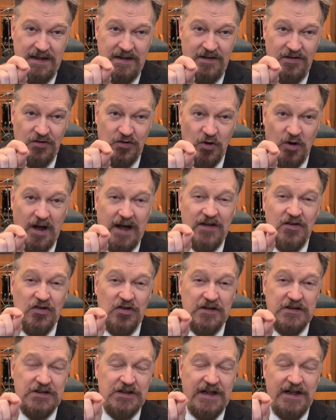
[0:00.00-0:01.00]
So I
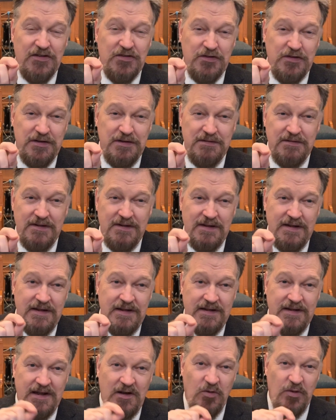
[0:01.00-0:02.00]
suggest
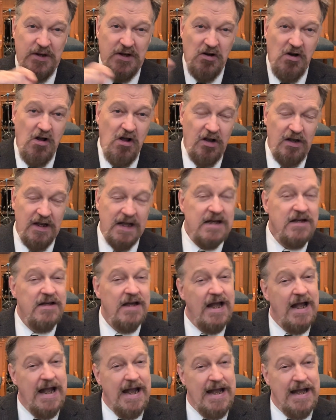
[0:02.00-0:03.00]
that we all lend
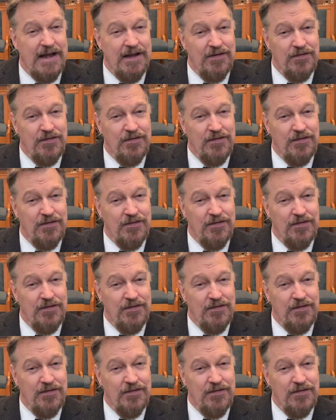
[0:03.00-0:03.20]
a hand.